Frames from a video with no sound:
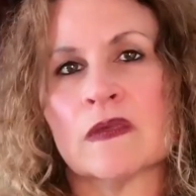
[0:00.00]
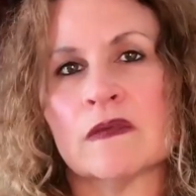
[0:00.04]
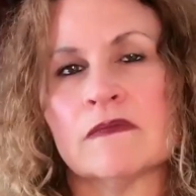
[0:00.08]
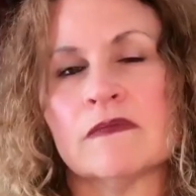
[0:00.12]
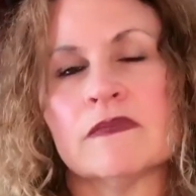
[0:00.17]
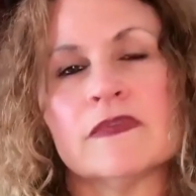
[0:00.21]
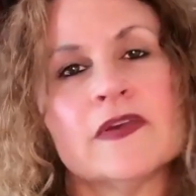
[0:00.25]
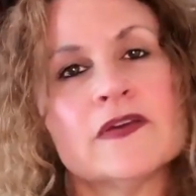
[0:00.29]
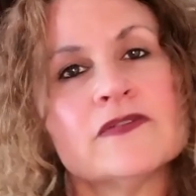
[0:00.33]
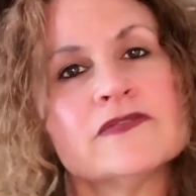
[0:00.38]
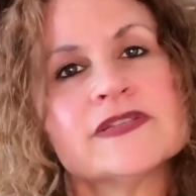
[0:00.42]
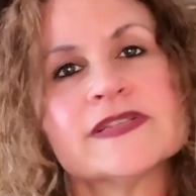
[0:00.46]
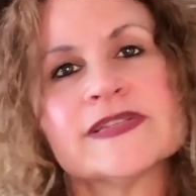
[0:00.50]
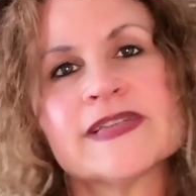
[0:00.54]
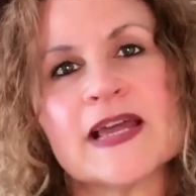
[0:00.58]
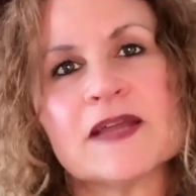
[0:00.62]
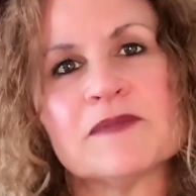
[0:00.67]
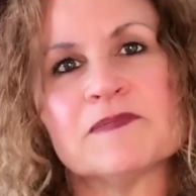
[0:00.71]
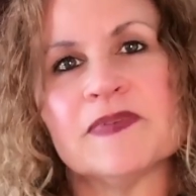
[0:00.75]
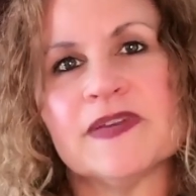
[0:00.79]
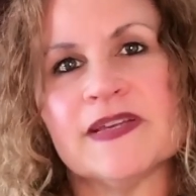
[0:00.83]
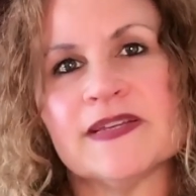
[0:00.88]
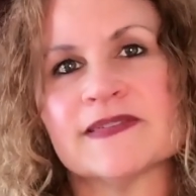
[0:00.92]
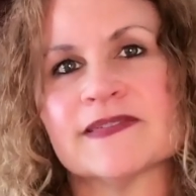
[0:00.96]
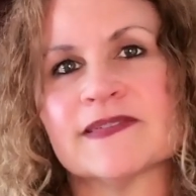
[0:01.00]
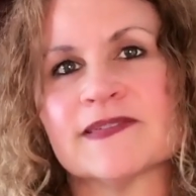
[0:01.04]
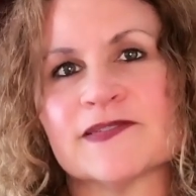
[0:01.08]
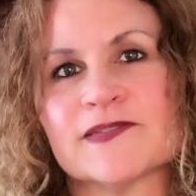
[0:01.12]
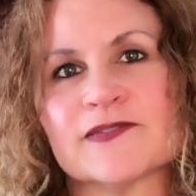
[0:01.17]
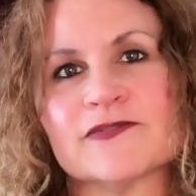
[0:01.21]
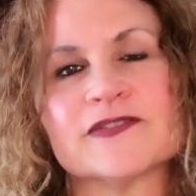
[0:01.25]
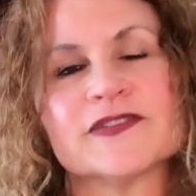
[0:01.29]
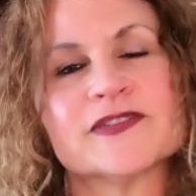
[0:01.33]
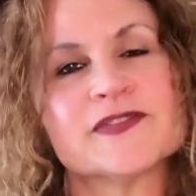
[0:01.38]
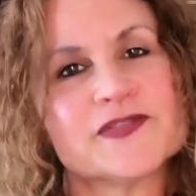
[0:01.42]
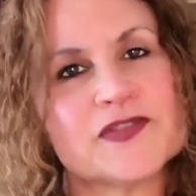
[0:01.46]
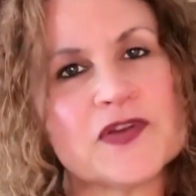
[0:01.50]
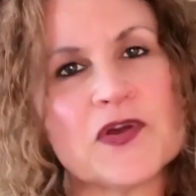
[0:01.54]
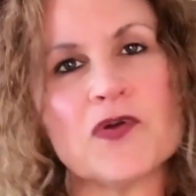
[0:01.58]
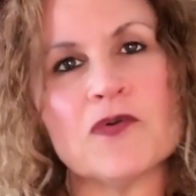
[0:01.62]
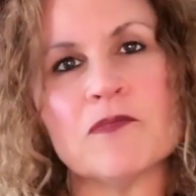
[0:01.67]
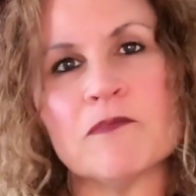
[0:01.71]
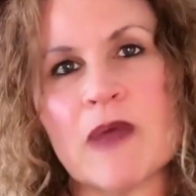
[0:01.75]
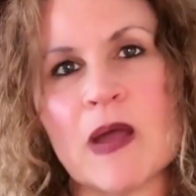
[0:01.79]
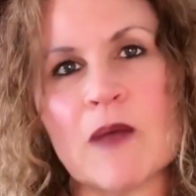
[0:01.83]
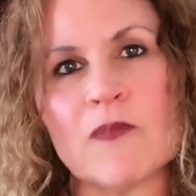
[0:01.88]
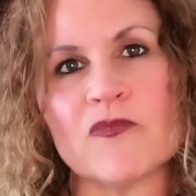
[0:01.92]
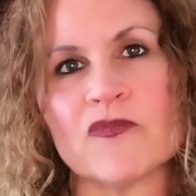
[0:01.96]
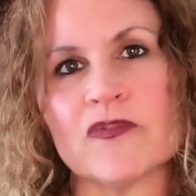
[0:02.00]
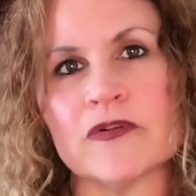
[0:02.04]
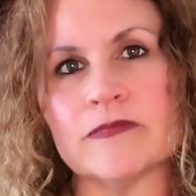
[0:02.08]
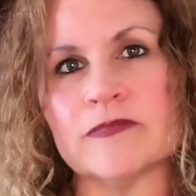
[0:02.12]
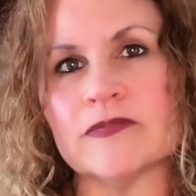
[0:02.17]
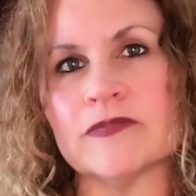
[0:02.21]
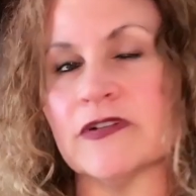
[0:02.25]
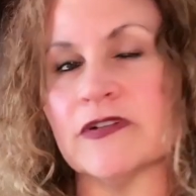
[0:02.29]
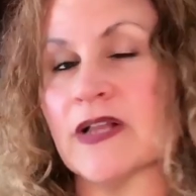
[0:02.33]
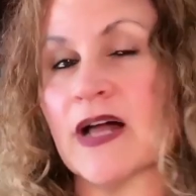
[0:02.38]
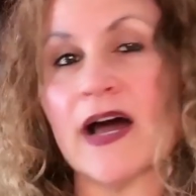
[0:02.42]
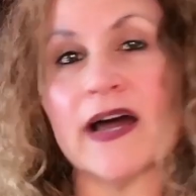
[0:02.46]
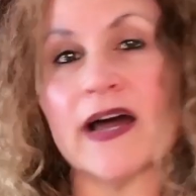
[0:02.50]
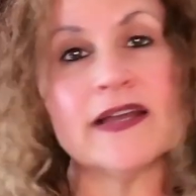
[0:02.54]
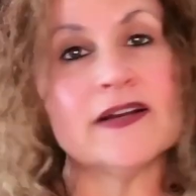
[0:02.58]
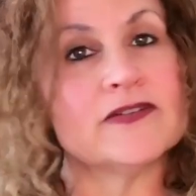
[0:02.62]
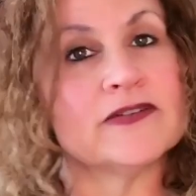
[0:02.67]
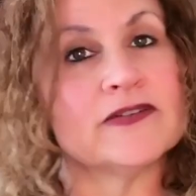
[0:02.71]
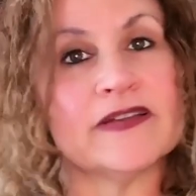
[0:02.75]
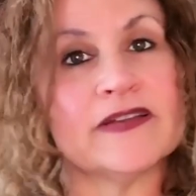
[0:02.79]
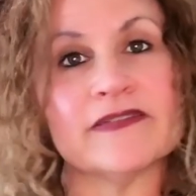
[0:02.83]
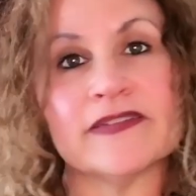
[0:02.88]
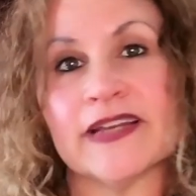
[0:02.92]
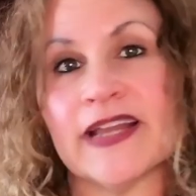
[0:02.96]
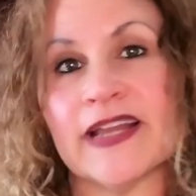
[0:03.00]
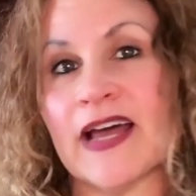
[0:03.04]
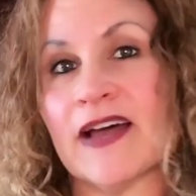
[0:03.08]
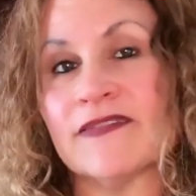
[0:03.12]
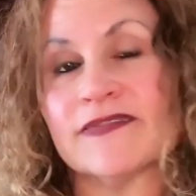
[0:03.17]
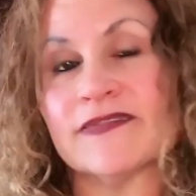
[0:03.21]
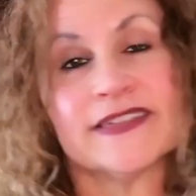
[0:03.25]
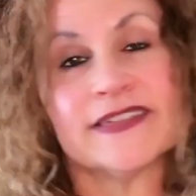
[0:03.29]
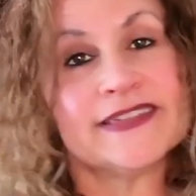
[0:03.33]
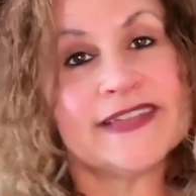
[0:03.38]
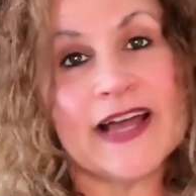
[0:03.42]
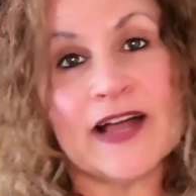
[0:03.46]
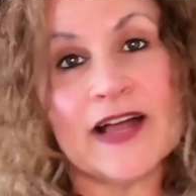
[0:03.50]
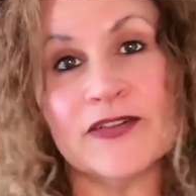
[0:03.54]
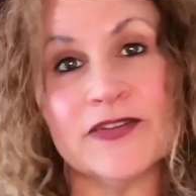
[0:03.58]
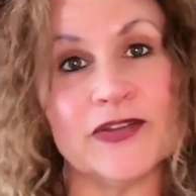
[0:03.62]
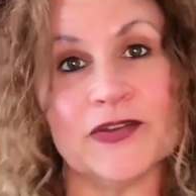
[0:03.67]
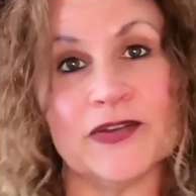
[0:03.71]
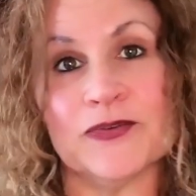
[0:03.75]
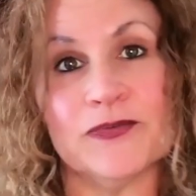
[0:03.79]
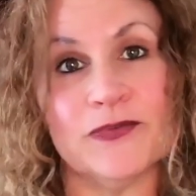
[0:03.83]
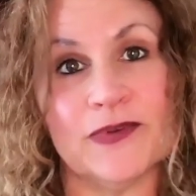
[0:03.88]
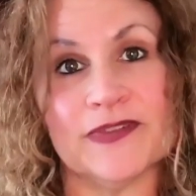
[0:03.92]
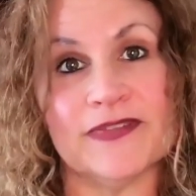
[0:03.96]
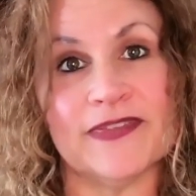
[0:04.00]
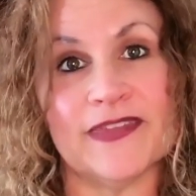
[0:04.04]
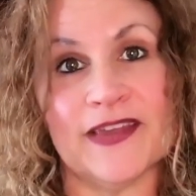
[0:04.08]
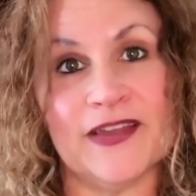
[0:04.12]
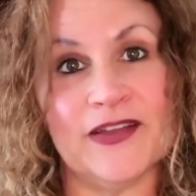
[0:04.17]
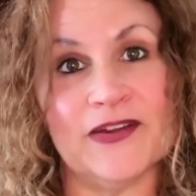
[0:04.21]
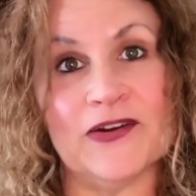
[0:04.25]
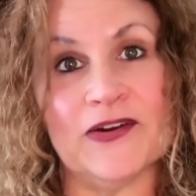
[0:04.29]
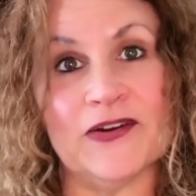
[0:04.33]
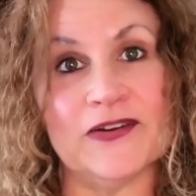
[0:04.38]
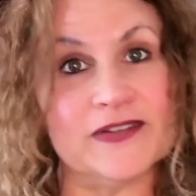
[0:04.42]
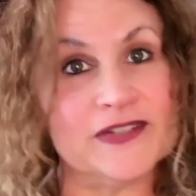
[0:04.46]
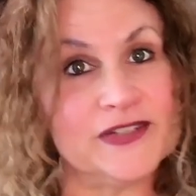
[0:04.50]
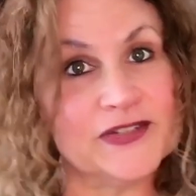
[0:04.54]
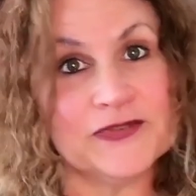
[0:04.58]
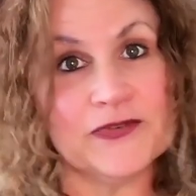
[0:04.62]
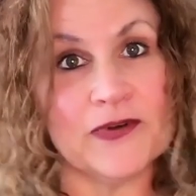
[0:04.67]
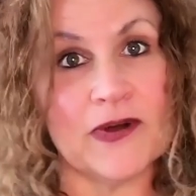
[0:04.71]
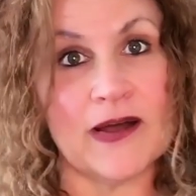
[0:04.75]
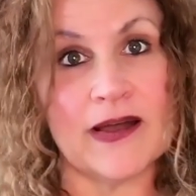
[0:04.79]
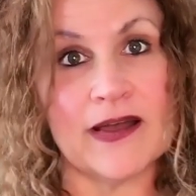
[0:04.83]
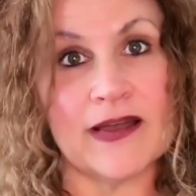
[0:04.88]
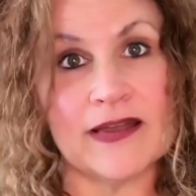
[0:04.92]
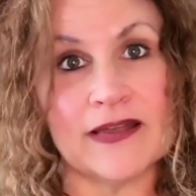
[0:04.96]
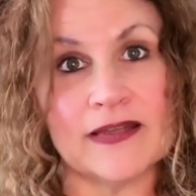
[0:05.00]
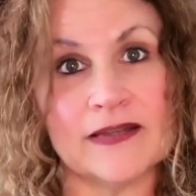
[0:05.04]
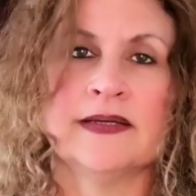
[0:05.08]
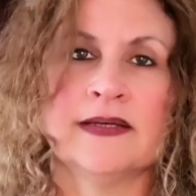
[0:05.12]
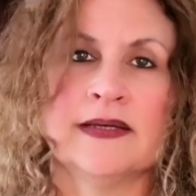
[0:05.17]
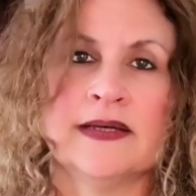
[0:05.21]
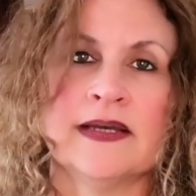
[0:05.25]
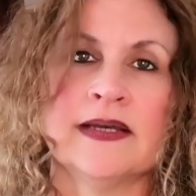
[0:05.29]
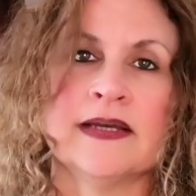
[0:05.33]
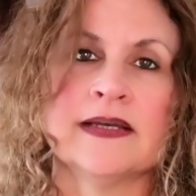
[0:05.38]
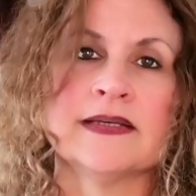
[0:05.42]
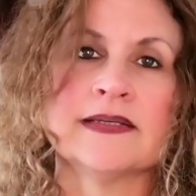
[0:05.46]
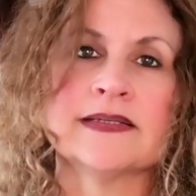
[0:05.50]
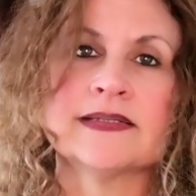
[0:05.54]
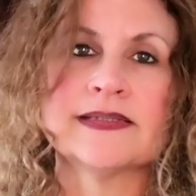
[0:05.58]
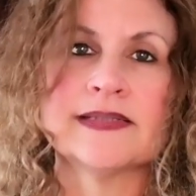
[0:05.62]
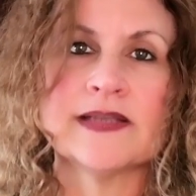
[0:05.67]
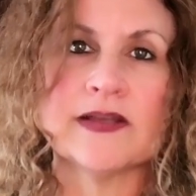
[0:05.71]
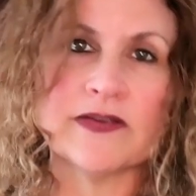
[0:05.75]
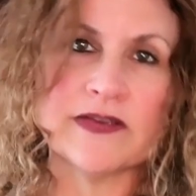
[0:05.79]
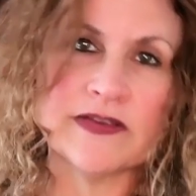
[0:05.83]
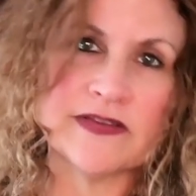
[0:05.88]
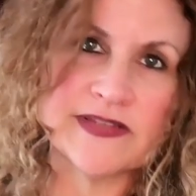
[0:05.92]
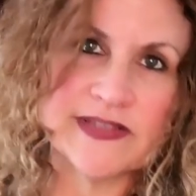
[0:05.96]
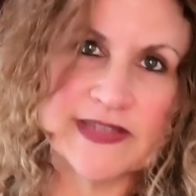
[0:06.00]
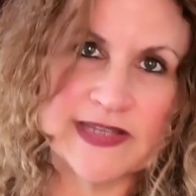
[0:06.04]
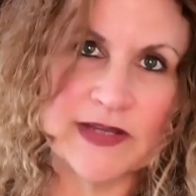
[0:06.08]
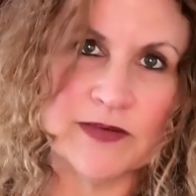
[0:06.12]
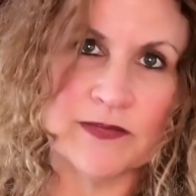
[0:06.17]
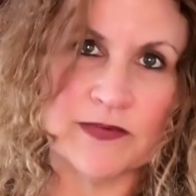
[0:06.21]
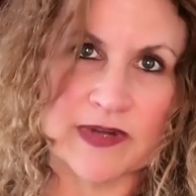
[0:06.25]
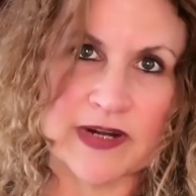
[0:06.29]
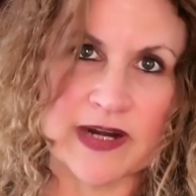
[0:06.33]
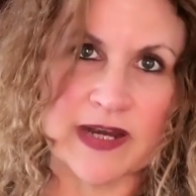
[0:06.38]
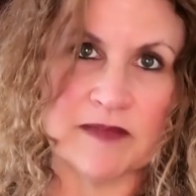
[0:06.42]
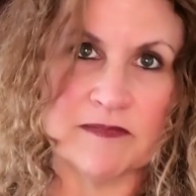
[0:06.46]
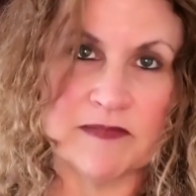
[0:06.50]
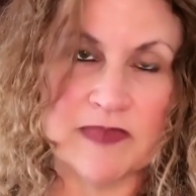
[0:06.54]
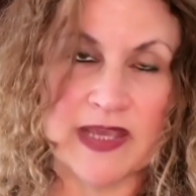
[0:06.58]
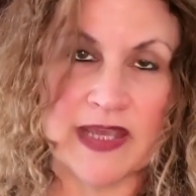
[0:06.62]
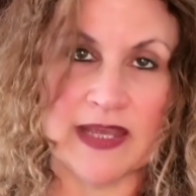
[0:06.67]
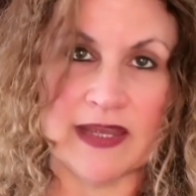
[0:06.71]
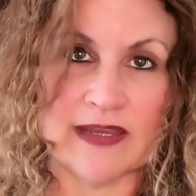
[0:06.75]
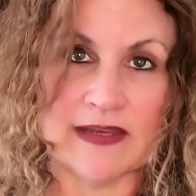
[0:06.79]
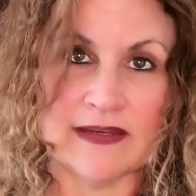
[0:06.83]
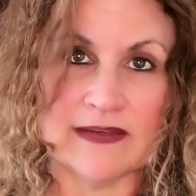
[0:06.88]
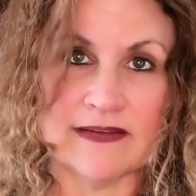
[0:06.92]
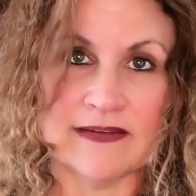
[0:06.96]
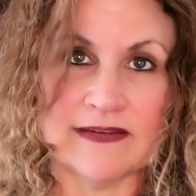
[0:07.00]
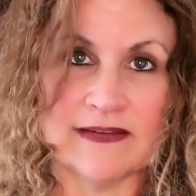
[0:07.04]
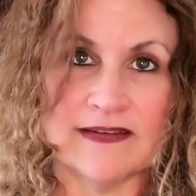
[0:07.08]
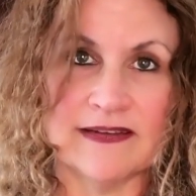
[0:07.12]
Those set pieces are so memorable, I don't even have to tell you what they are, do I? So you see what I mean.